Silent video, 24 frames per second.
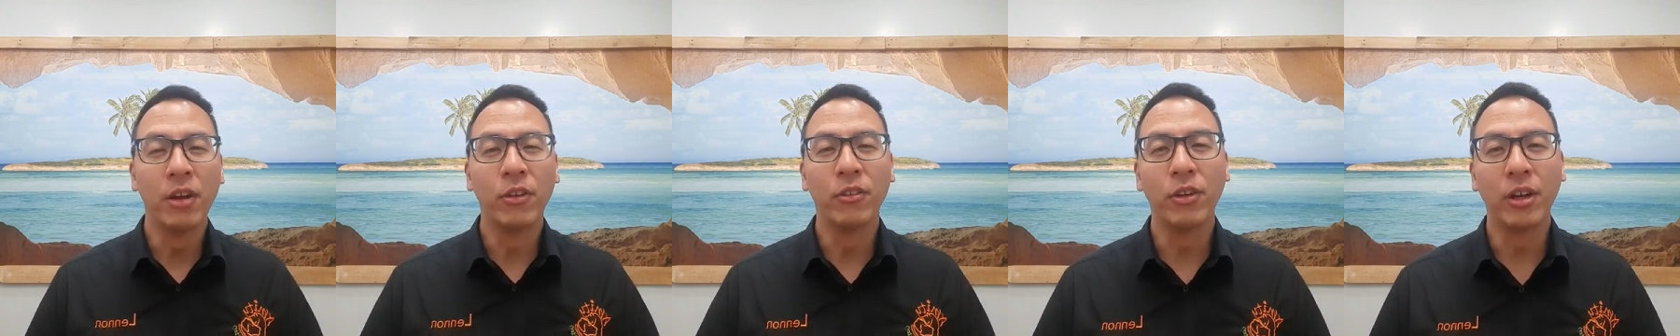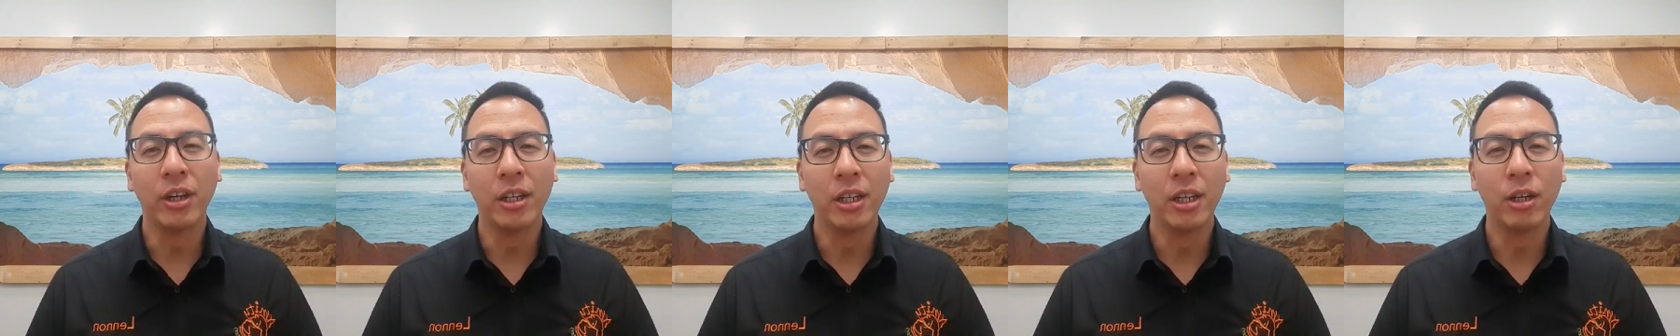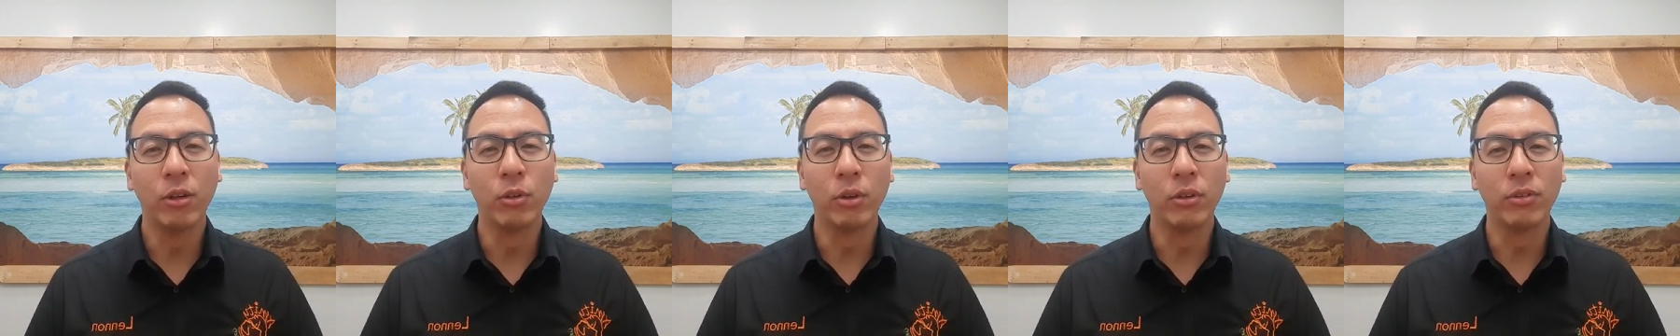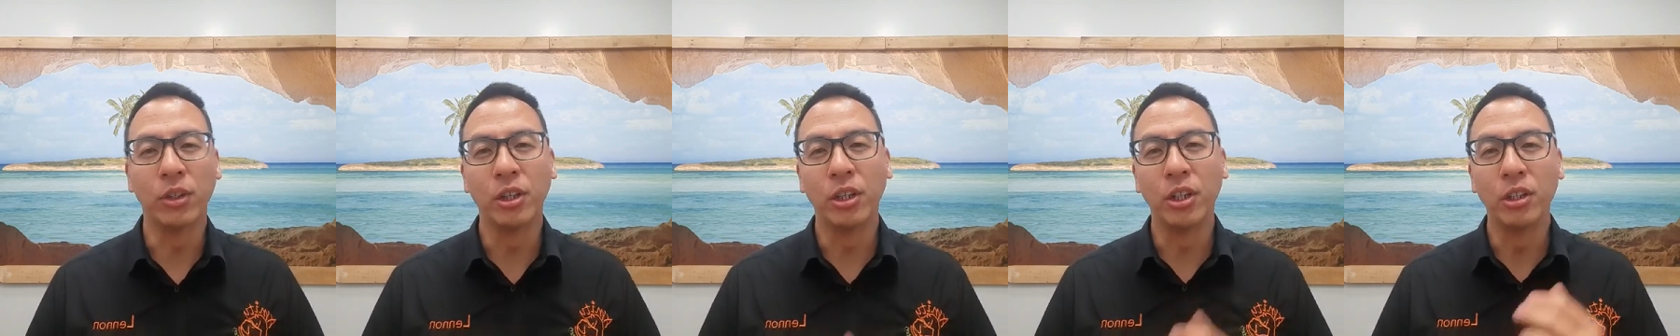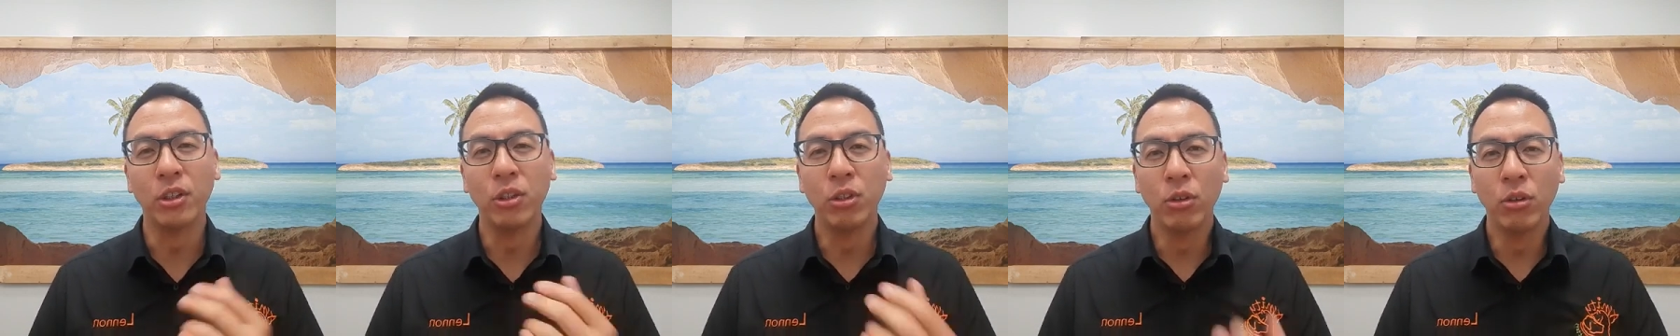Right now, we've
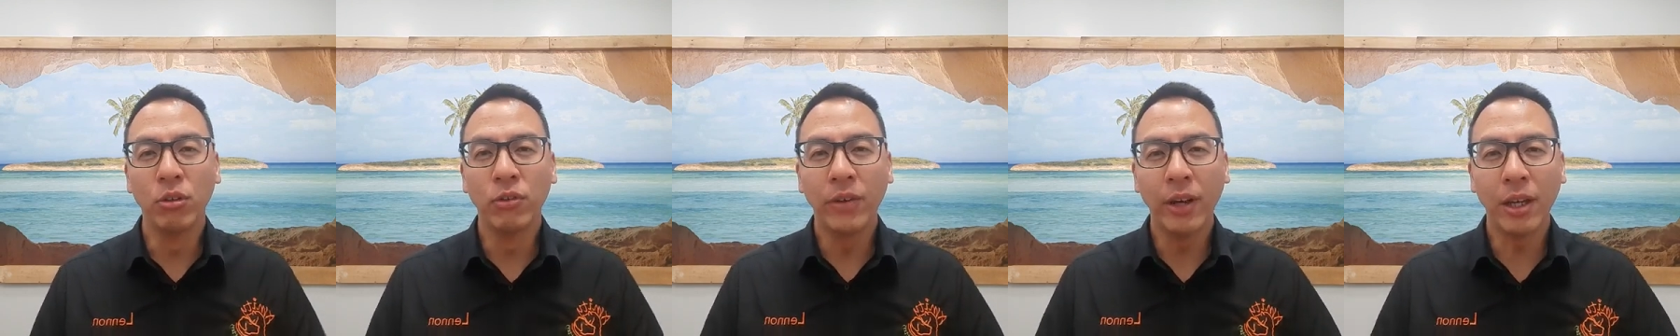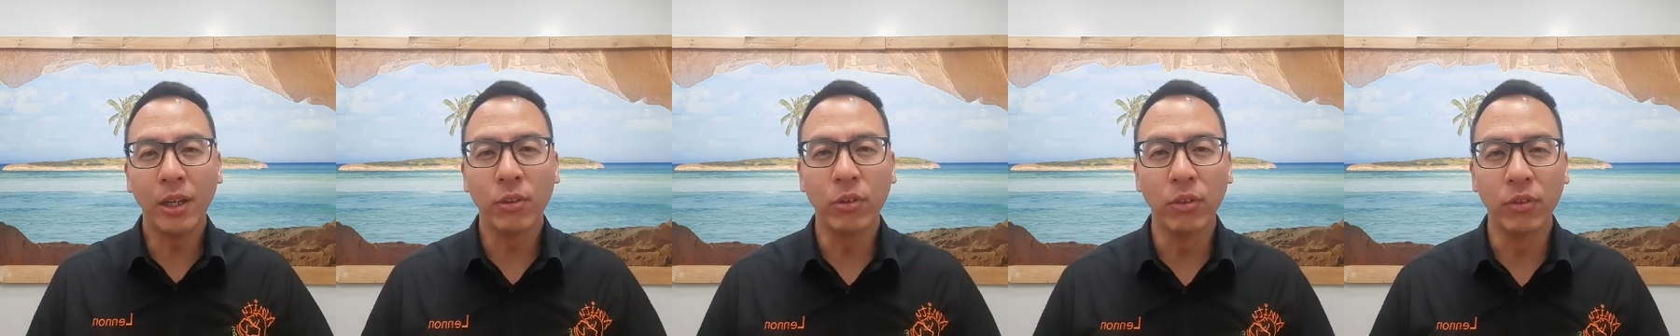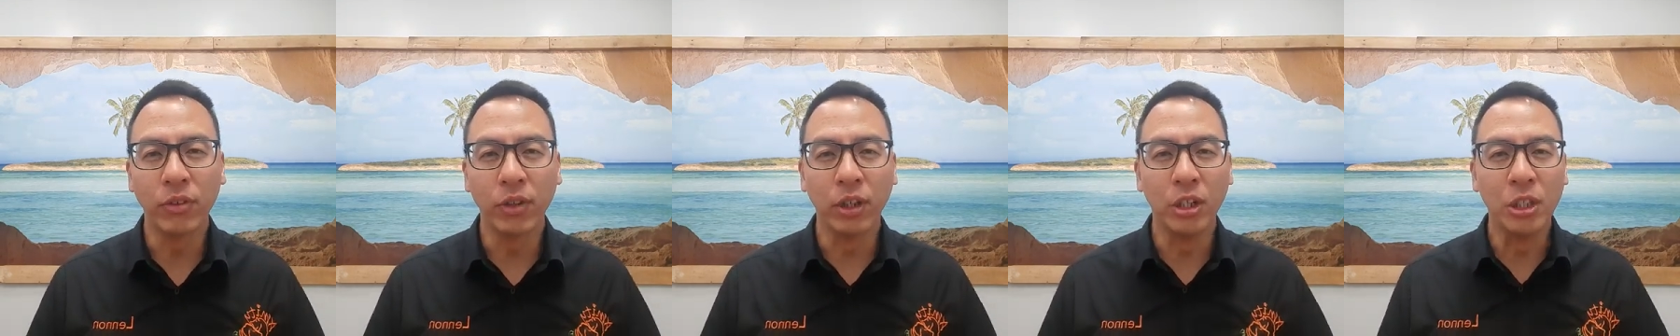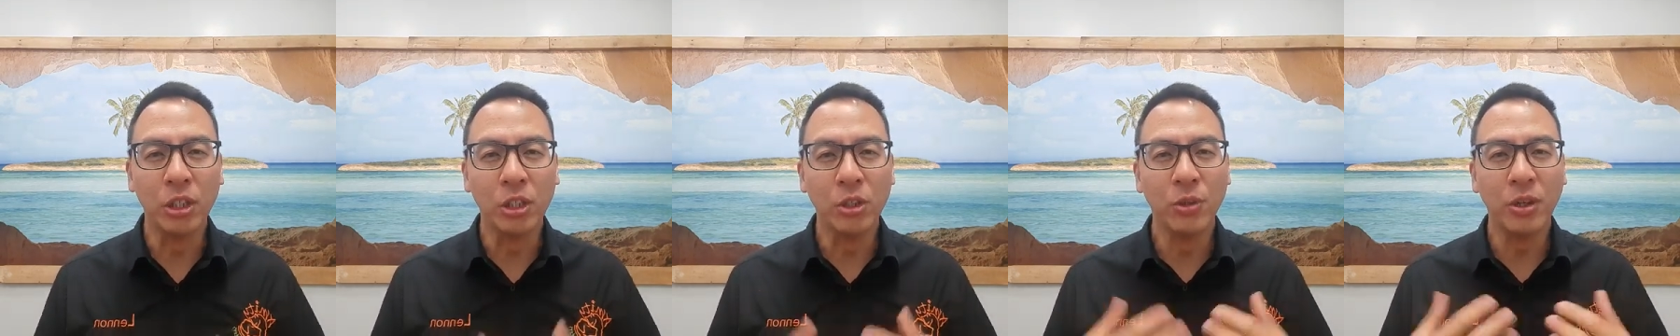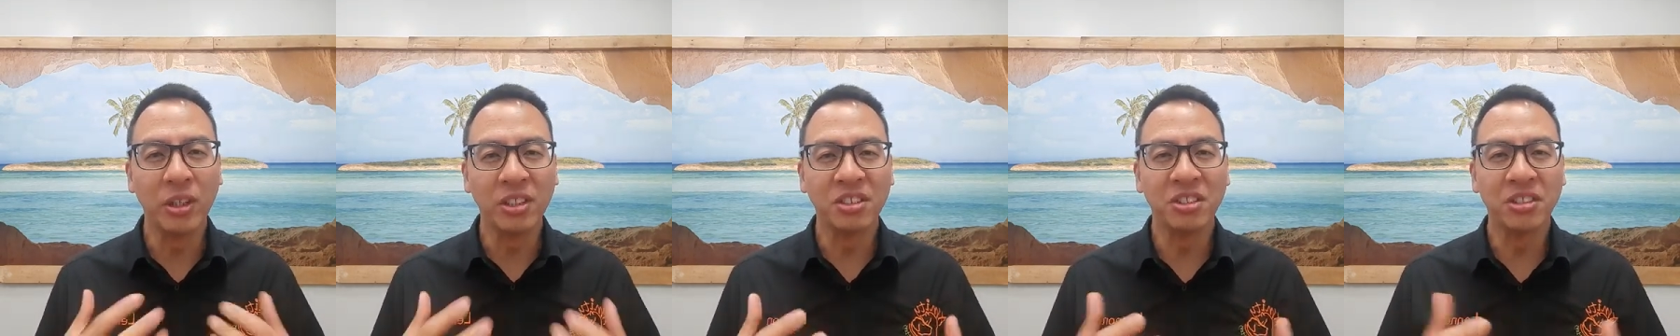got a new vet, we've got a
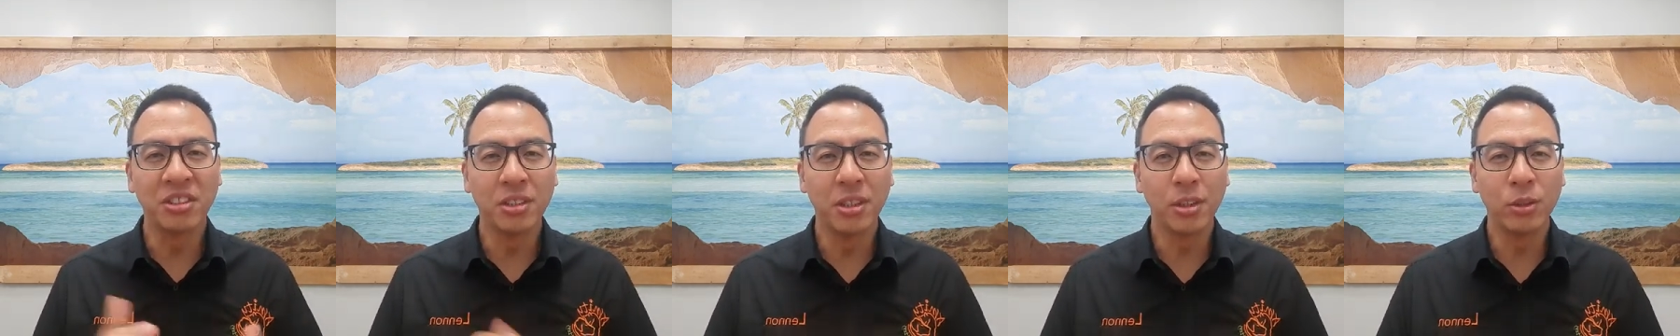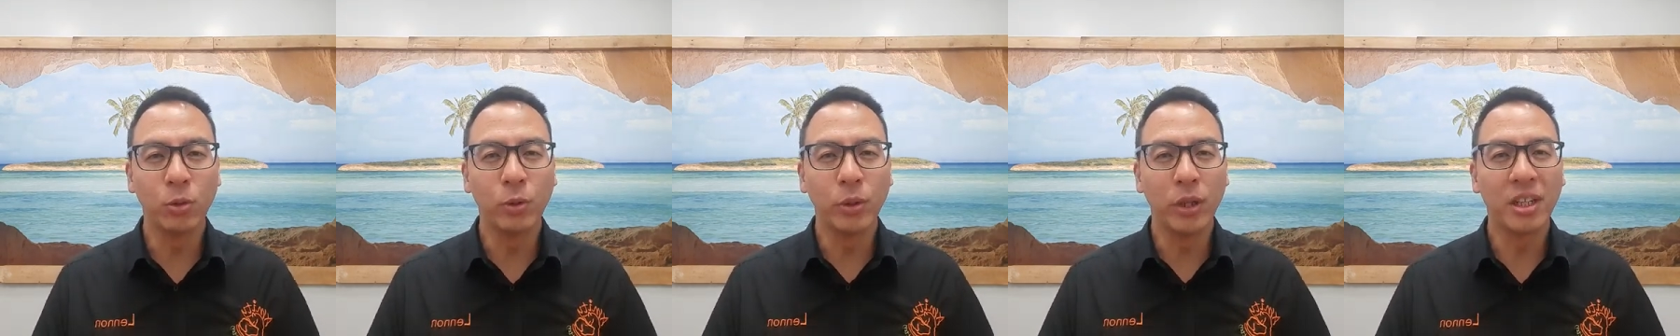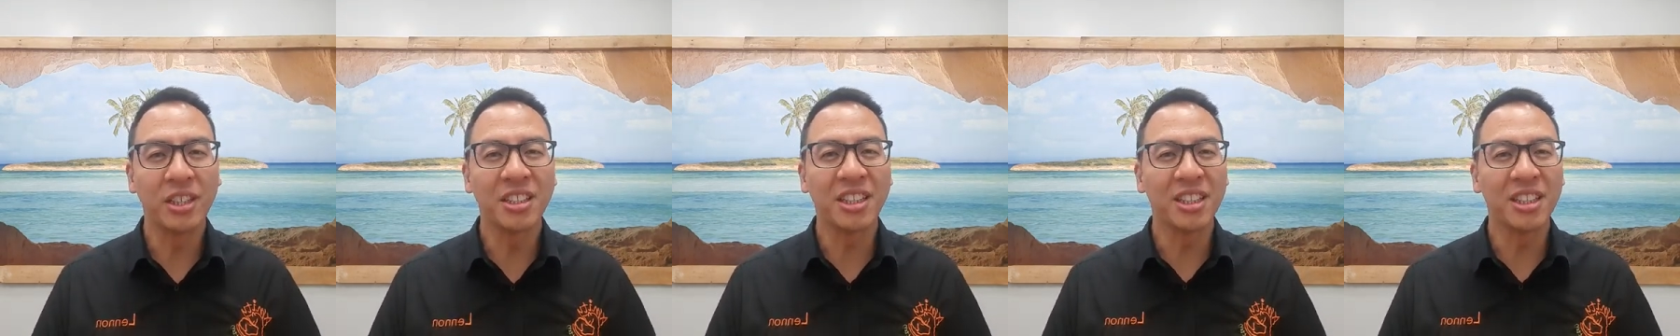new assistant, we are